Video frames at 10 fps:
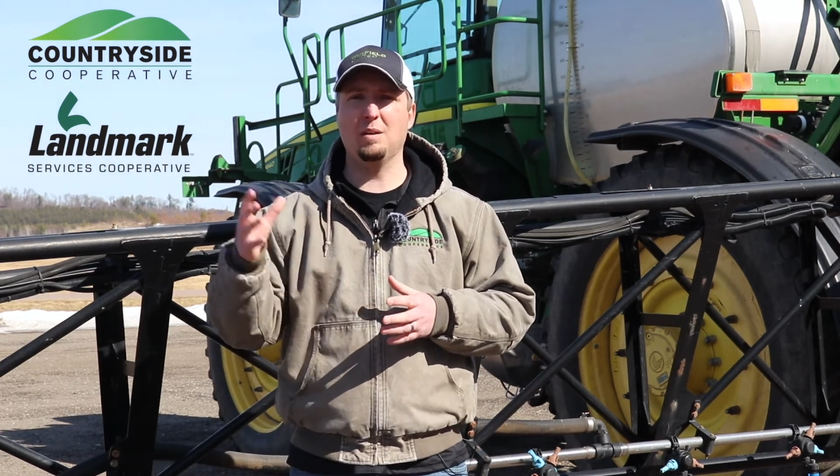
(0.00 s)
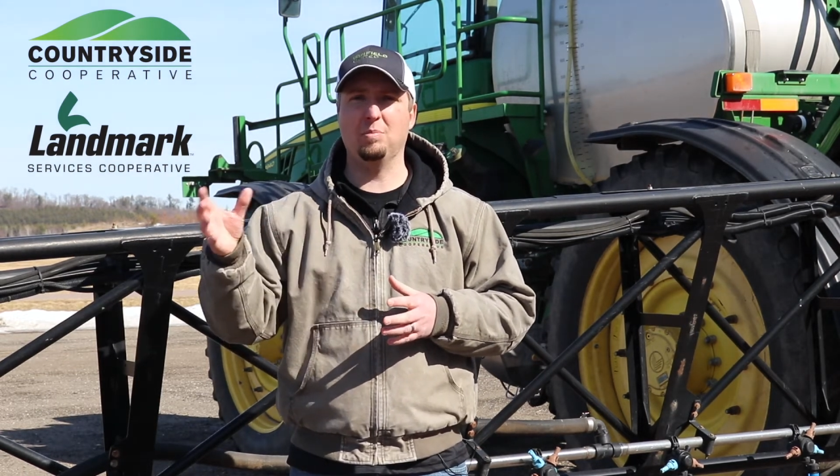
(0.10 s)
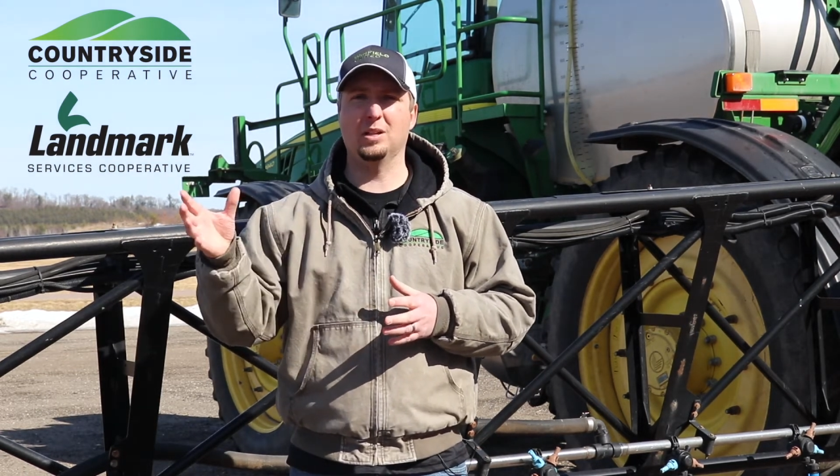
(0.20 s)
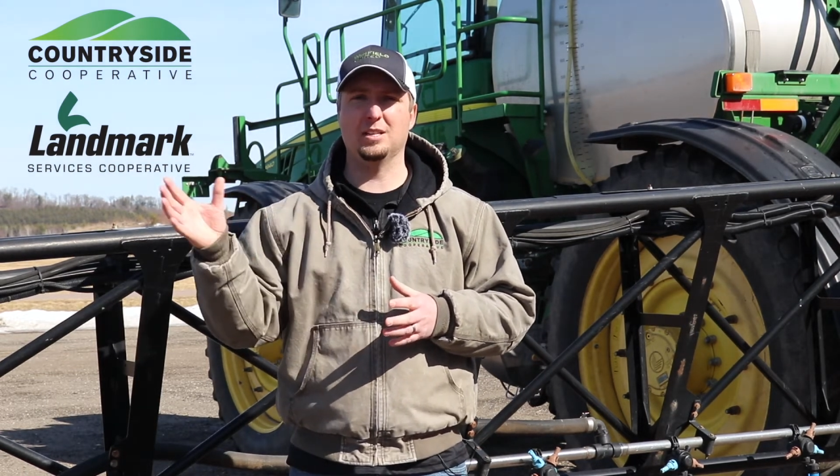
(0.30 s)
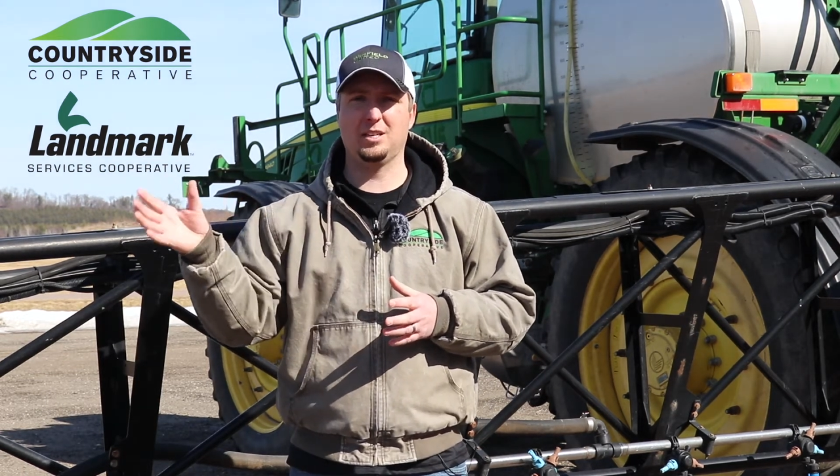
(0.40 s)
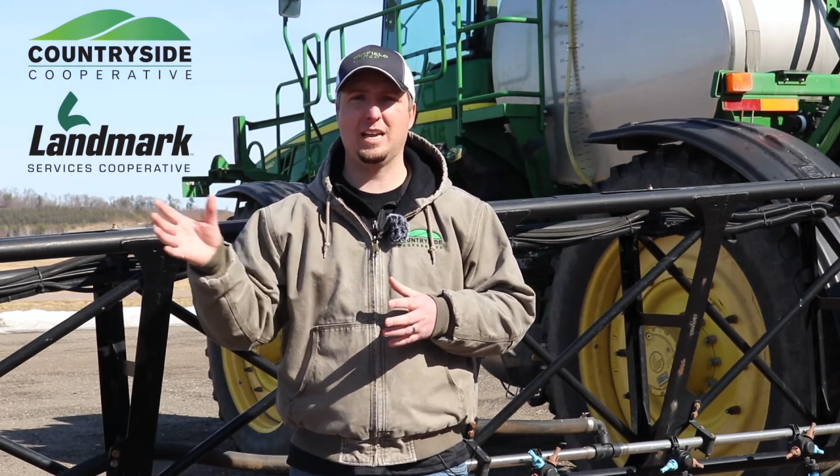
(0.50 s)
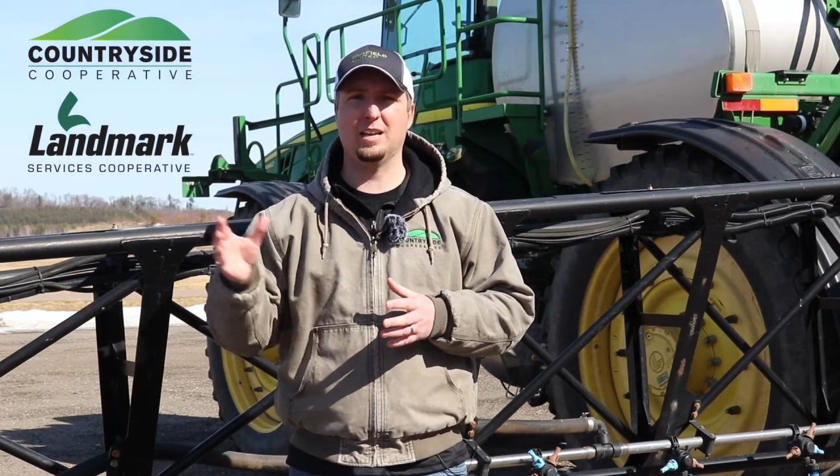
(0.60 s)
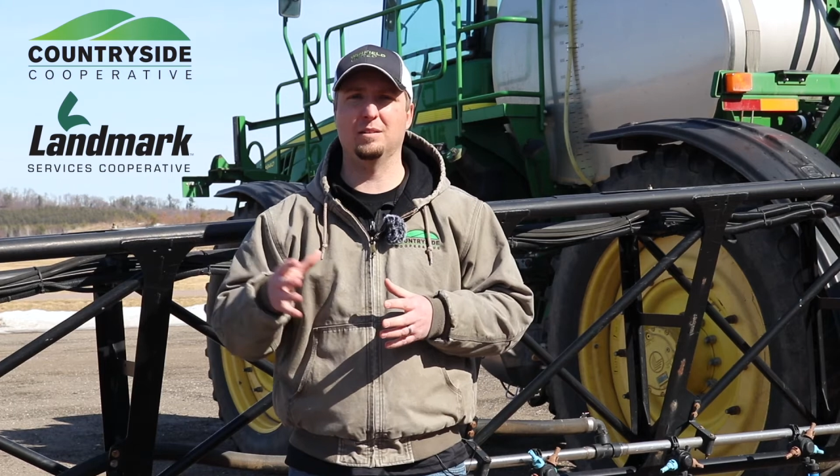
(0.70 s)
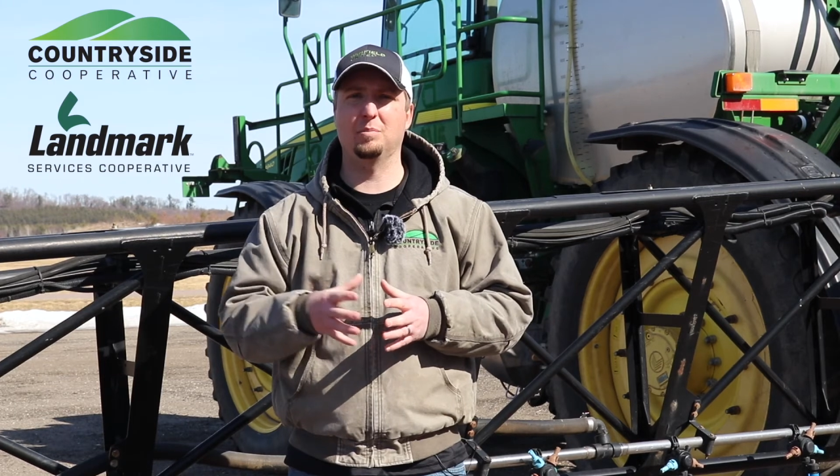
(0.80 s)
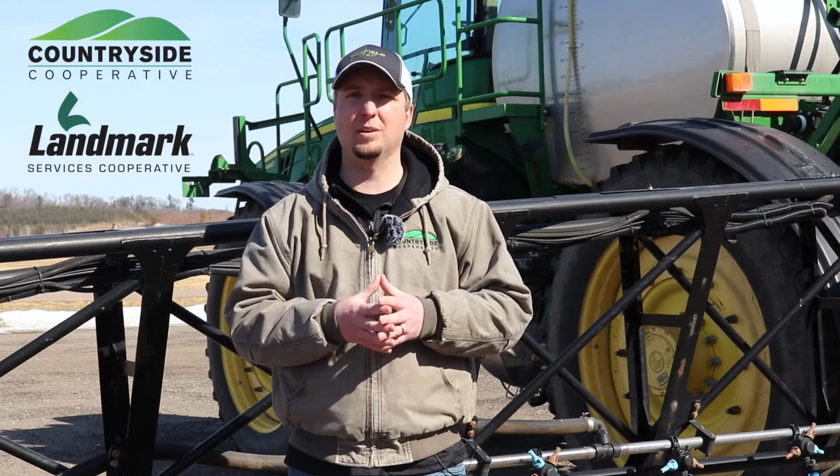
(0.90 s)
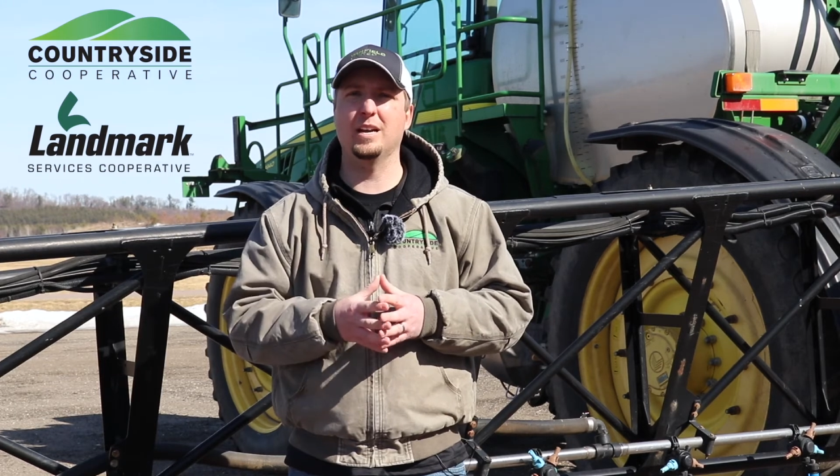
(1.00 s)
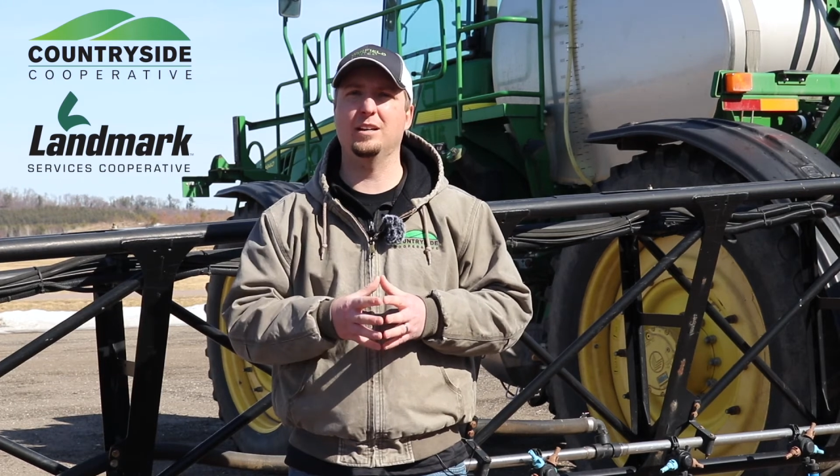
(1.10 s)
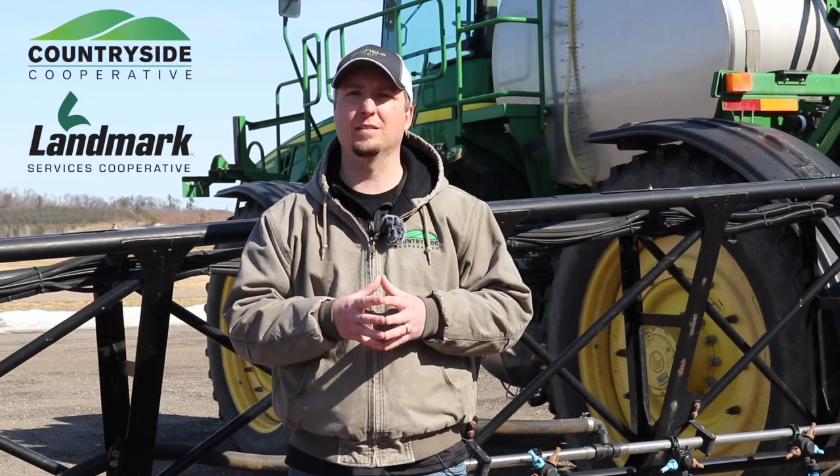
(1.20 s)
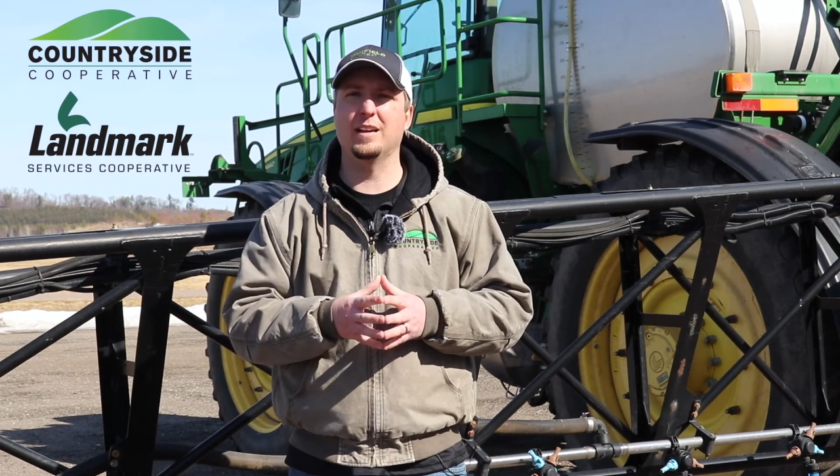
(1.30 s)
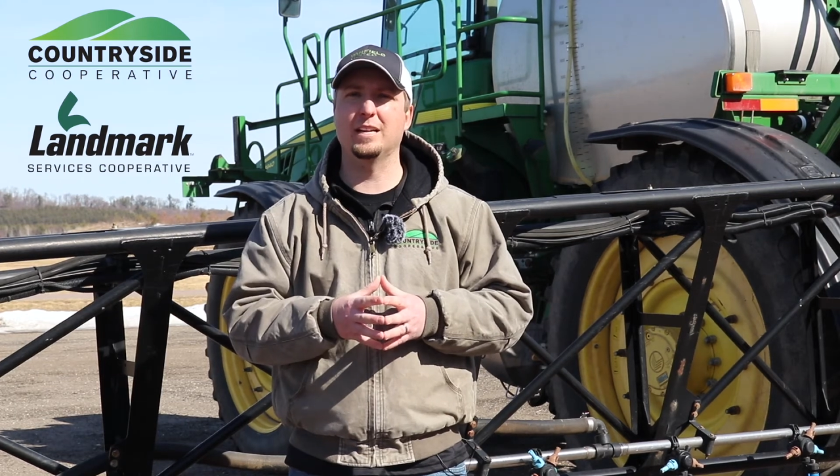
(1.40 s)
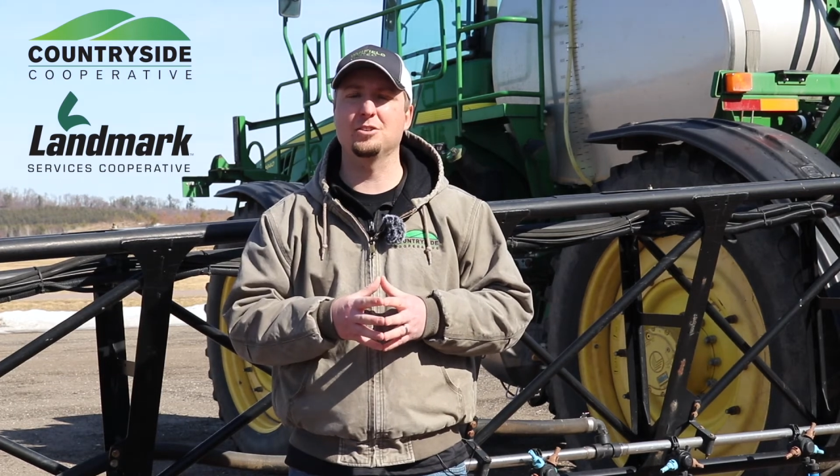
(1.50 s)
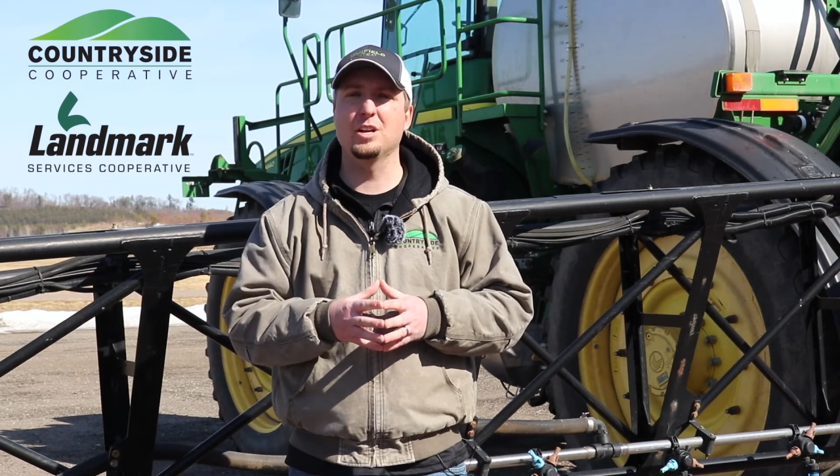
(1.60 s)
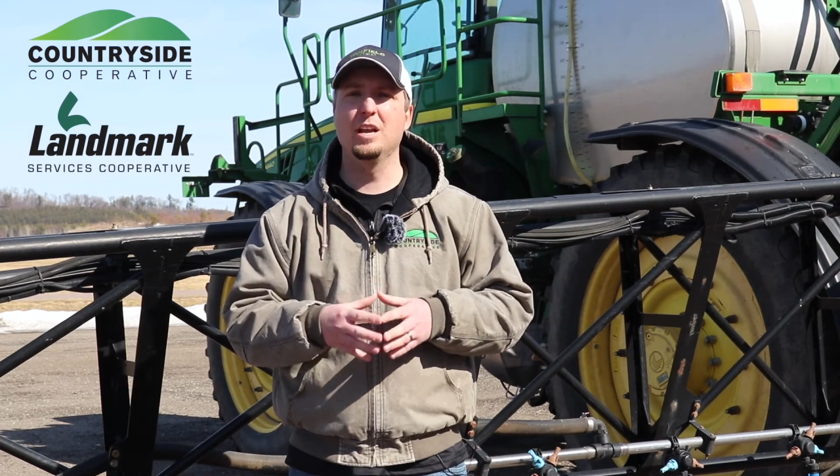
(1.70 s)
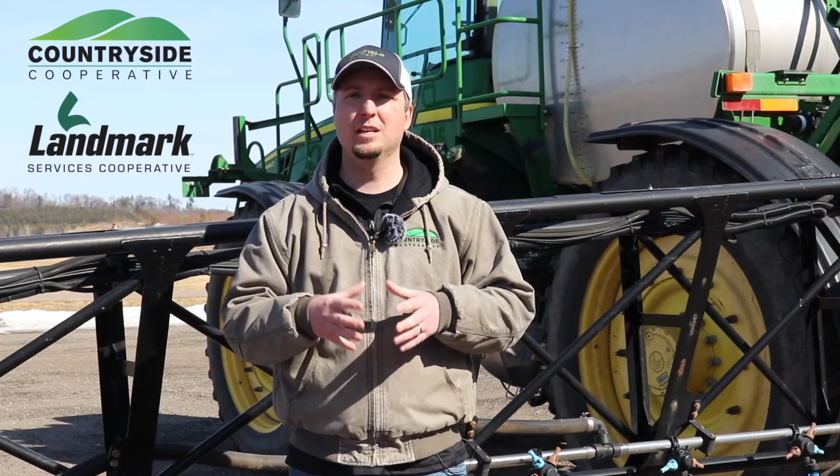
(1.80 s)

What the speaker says: plus gallon per acre range